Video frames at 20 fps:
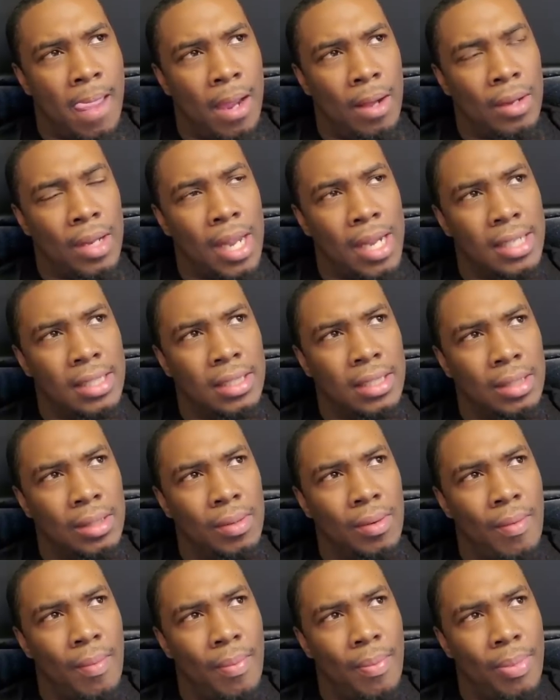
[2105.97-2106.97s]
Okay,
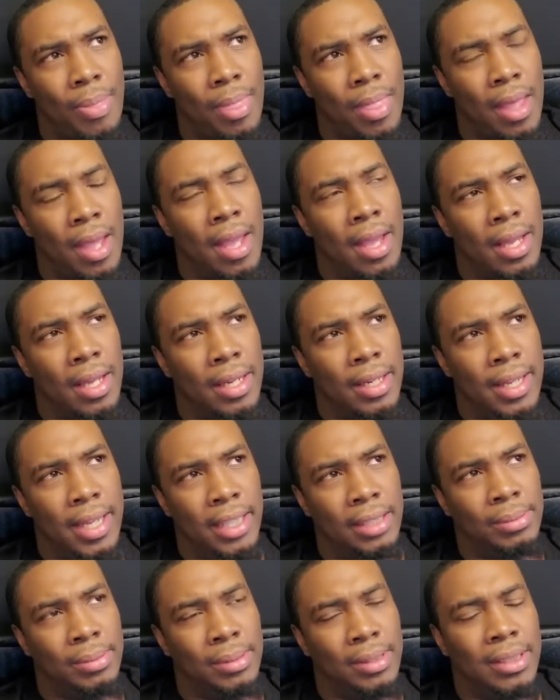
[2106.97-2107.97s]
so
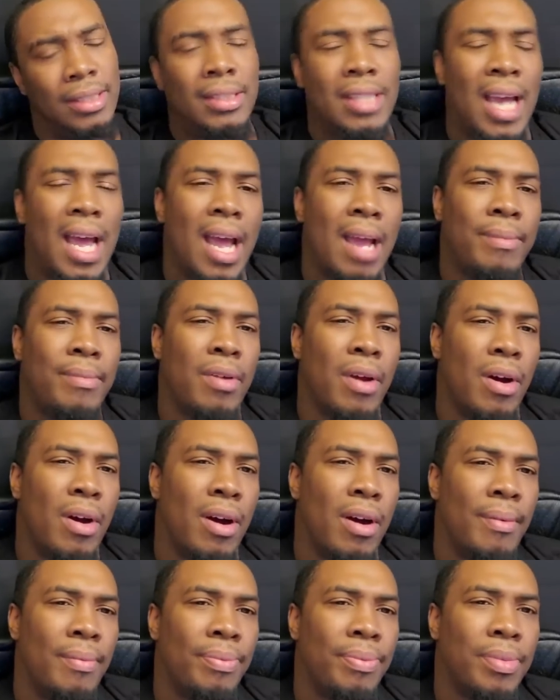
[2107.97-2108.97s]
this was the time,
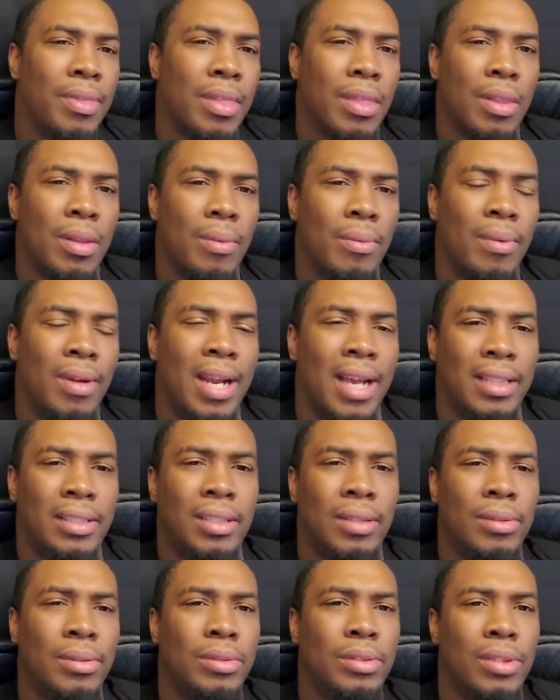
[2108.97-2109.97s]
y'all, when I
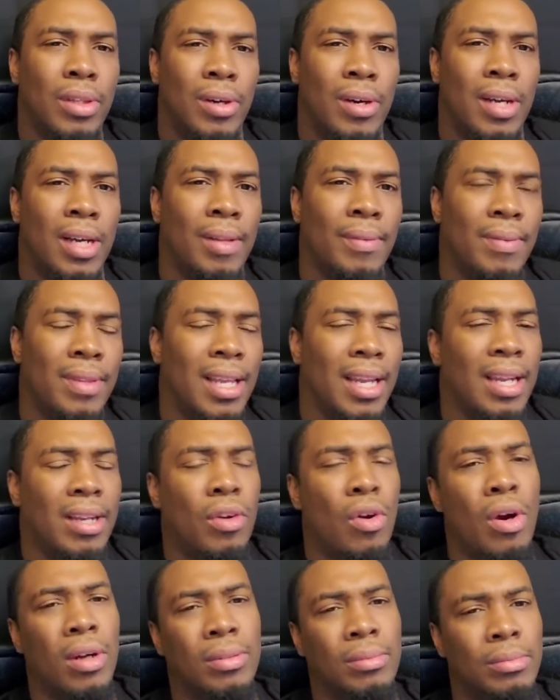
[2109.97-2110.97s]
told y'all that I
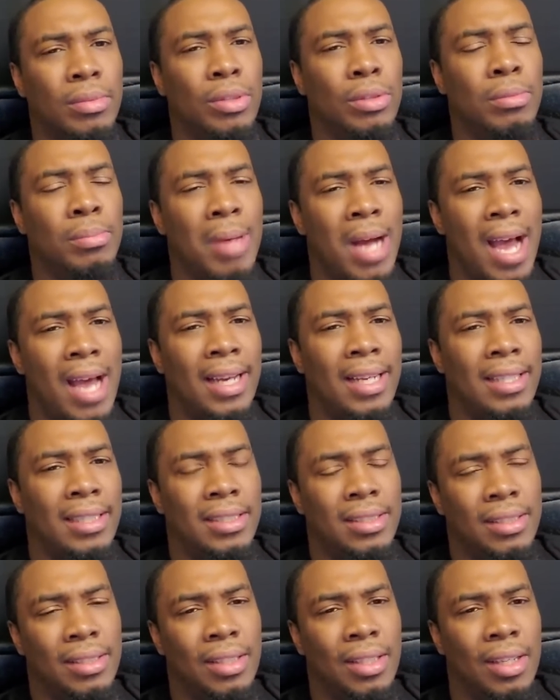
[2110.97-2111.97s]
caught them two
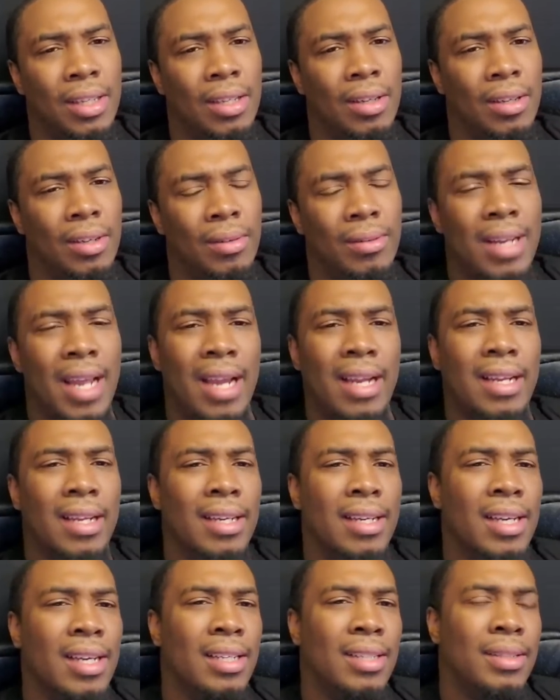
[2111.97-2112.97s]
bodies on that
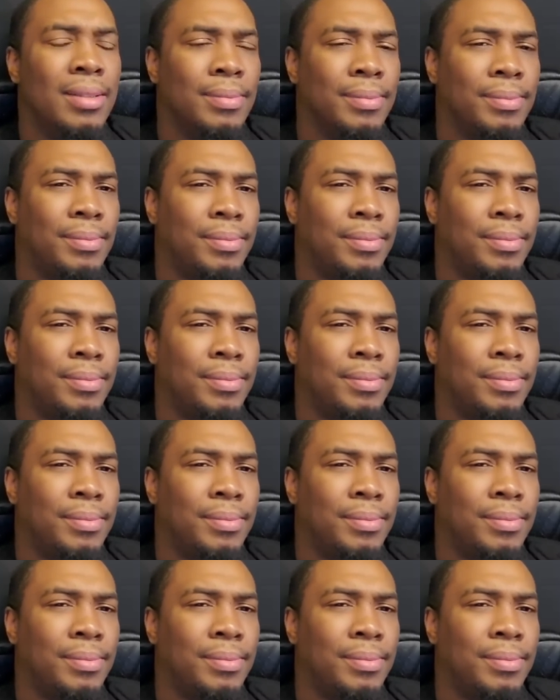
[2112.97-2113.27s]
gun.